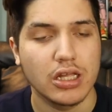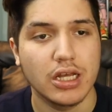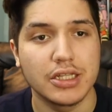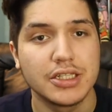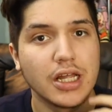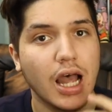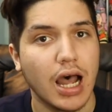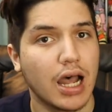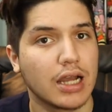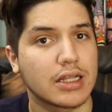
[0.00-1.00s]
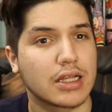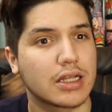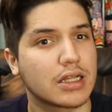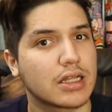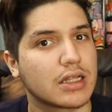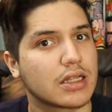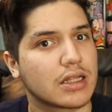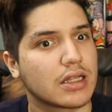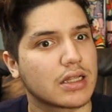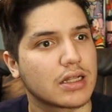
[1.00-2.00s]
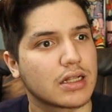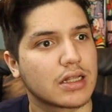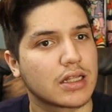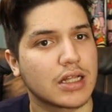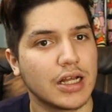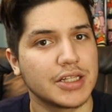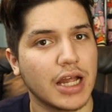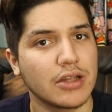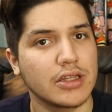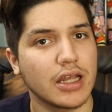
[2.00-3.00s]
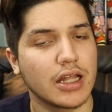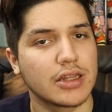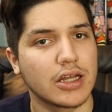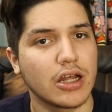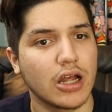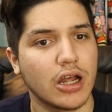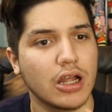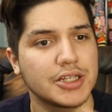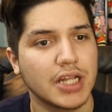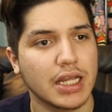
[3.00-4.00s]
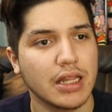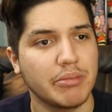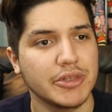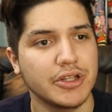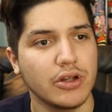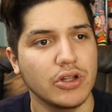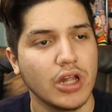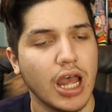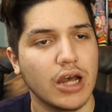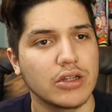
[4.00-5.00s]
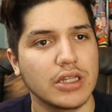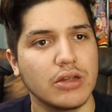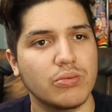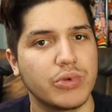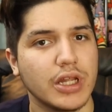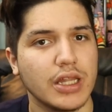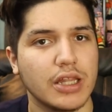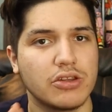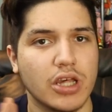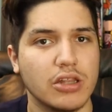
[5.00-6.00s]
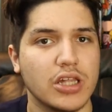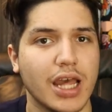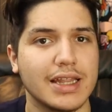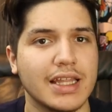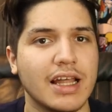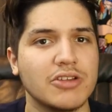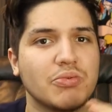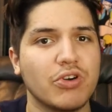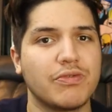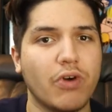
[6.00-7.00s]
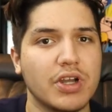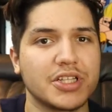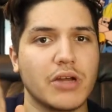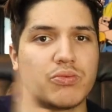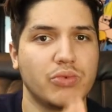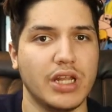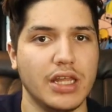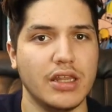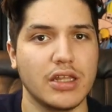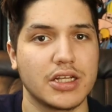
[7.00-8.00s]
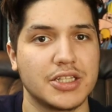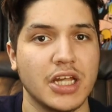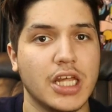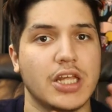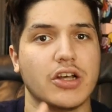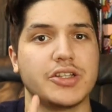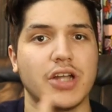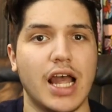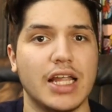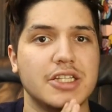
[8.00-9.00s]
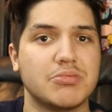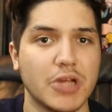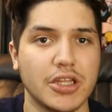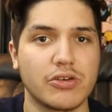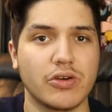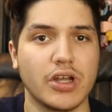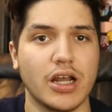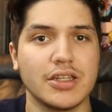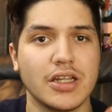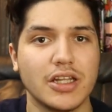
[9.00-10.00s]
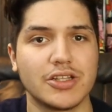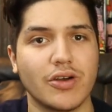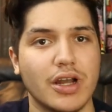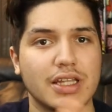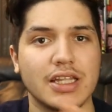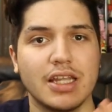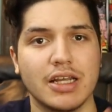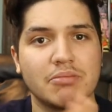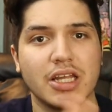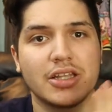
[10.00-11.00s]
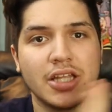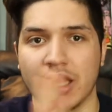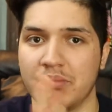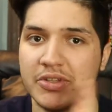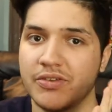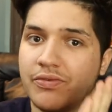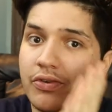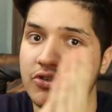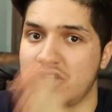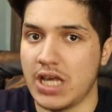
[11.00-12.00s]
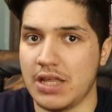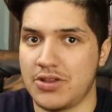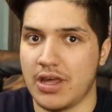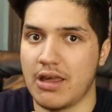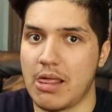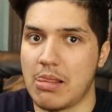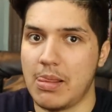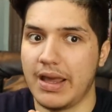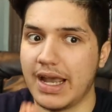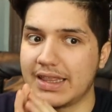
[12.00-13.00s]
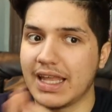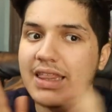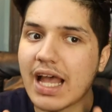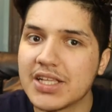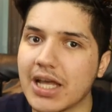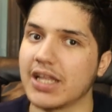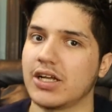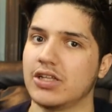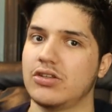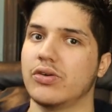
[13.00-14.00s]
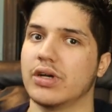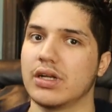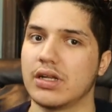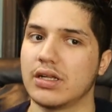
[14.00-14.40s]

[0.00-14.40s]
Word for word: Cause, I, cause I don't think uh, the second episode, I don't think Reid and J J. I think that was more focused on Reid, cause he also had his mother going on. So I think they're gonna make another episode for J J. And I think that's how they're gonna do it.